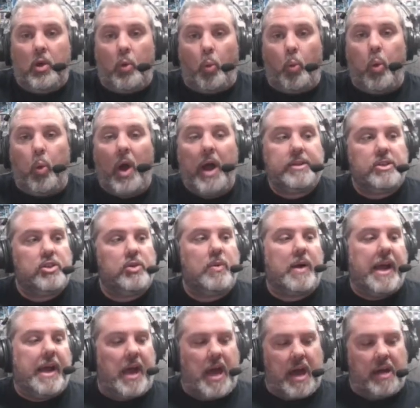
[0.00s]
what do
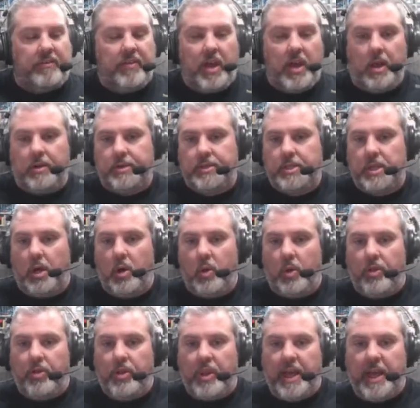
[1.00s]
I have here? So
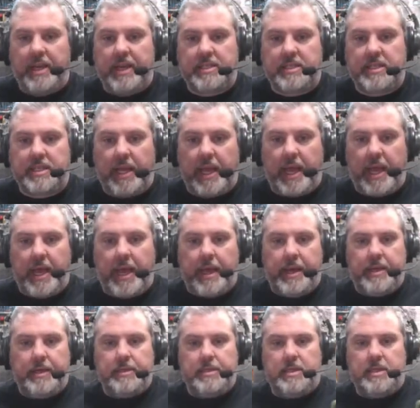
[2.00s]
this
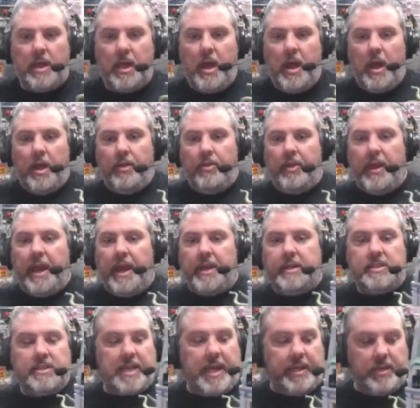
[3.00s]
is the
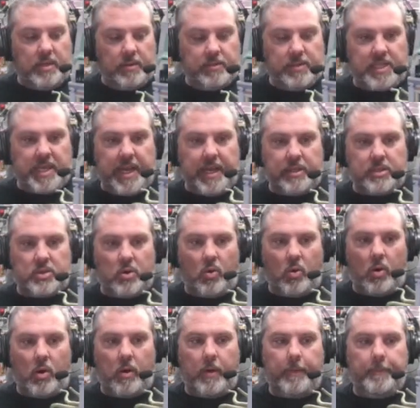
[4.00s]
Sanctum
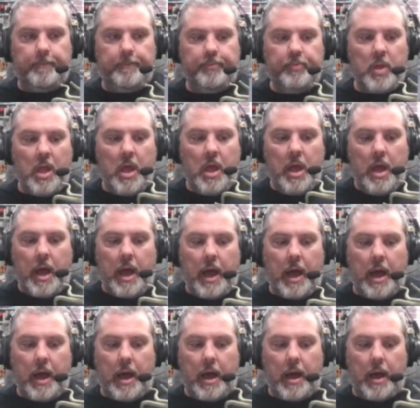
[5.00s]
Sanctorum
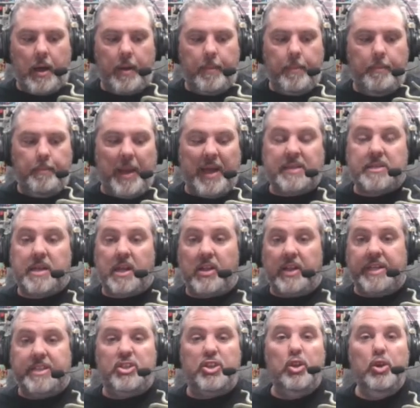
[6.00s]

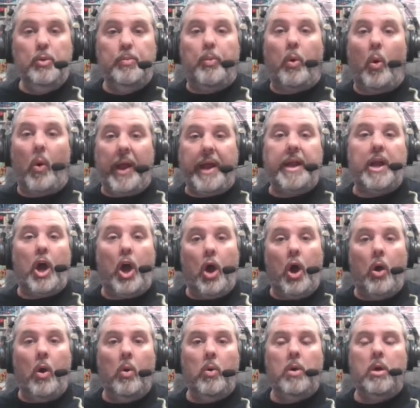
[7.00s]
basically
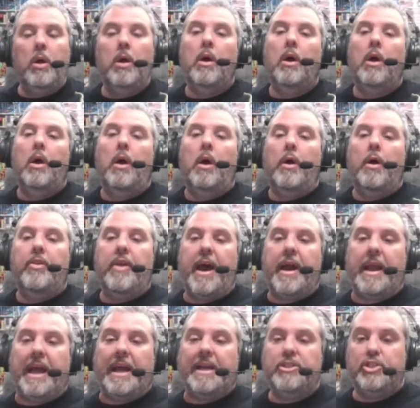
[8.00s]
2.0
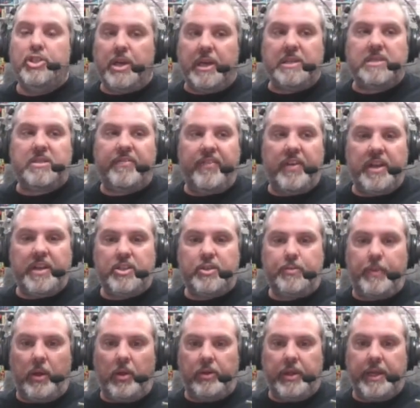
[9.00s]
that I just finished
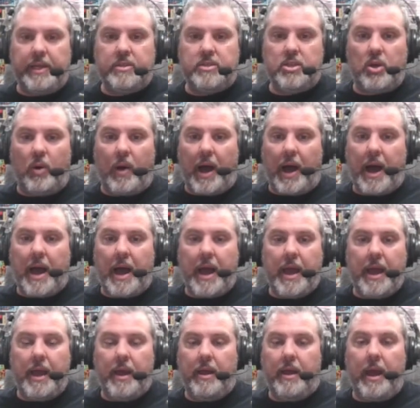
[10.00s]
building. So I
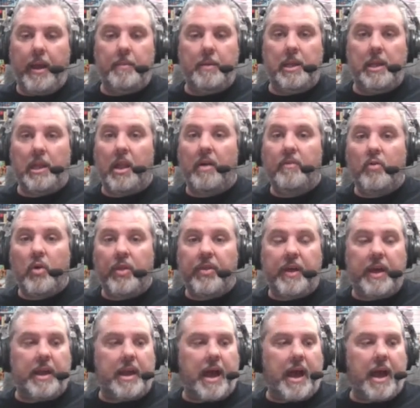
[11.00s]
am in love with
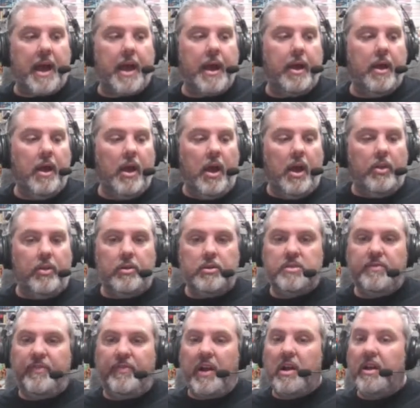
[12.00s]
it. There's
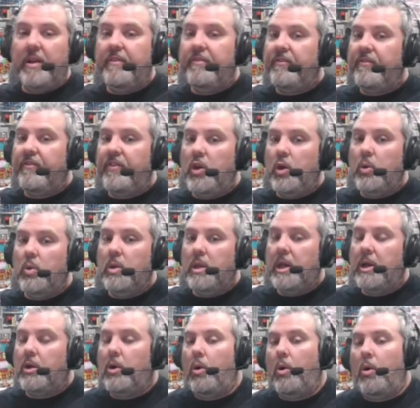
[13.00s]
very few
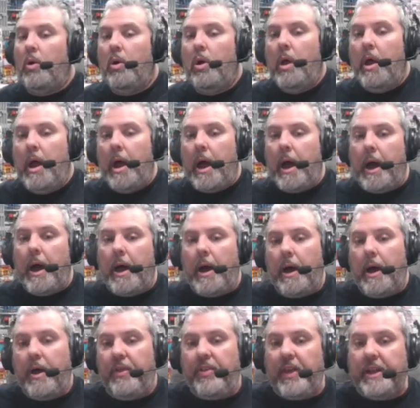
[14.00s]
little
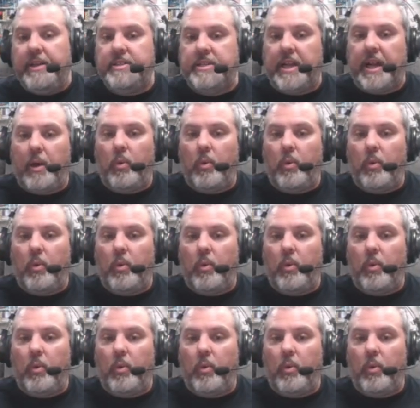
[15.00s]
things that I